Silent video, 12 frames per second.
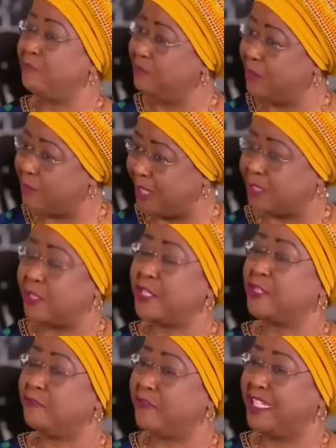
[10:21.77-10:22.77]

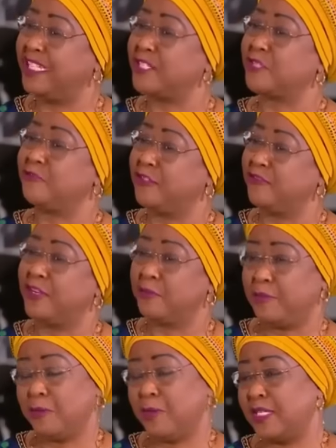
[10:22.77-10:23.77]
majority of leaders of
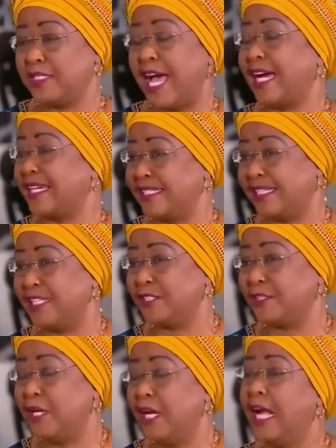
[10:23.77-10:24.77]
developing world, I can tell
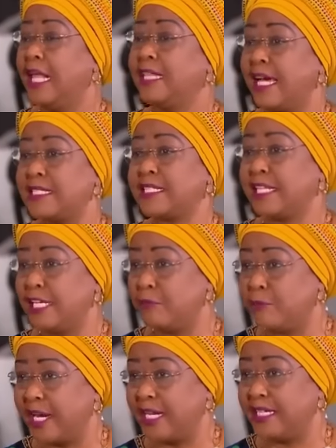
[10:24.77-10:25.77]
you, they are
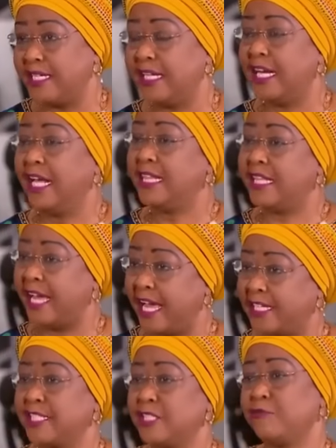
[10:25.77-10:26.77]
celebrating the
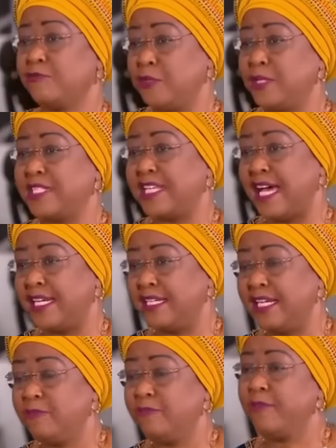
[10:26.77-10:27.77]
exit of
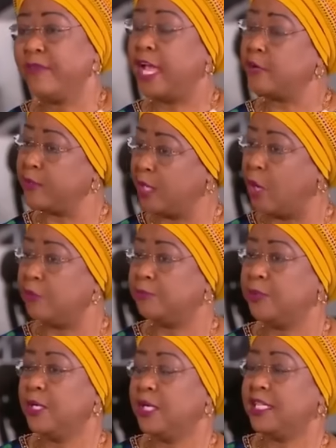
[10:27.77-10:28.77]
USAID, and we hope
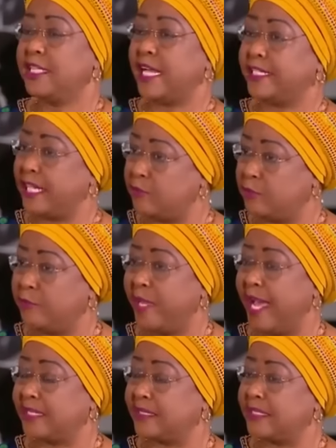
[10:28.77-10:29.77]
that there will be
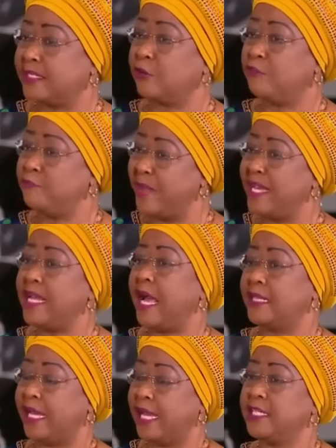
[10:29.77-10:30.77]
exits of many
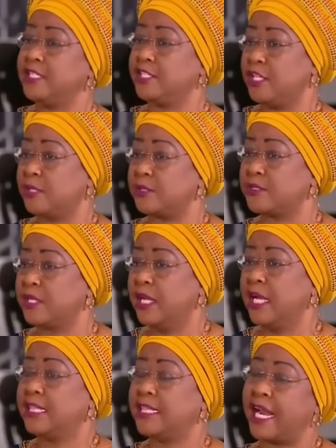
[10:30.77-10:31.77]
other NGOs
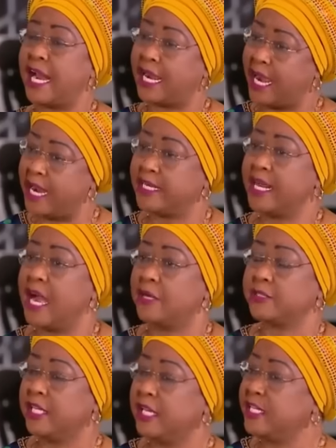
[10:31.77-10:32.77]
that are carrying
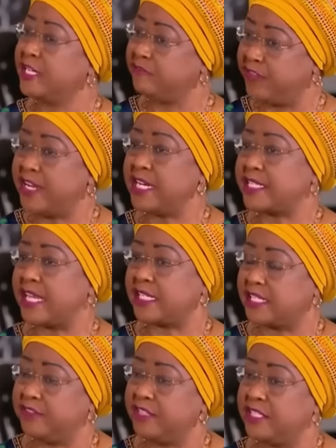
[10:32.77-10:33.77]
out nefarious
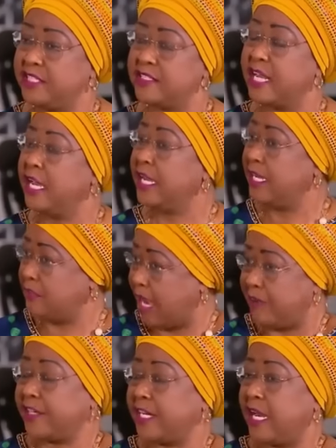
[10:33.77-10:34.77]
activities in
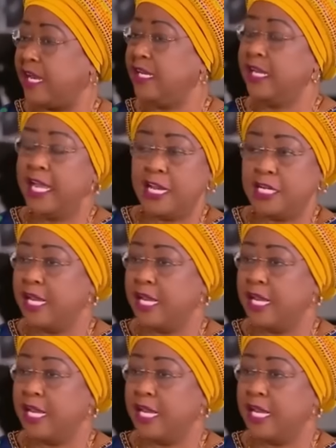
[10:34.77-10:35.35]
Africa and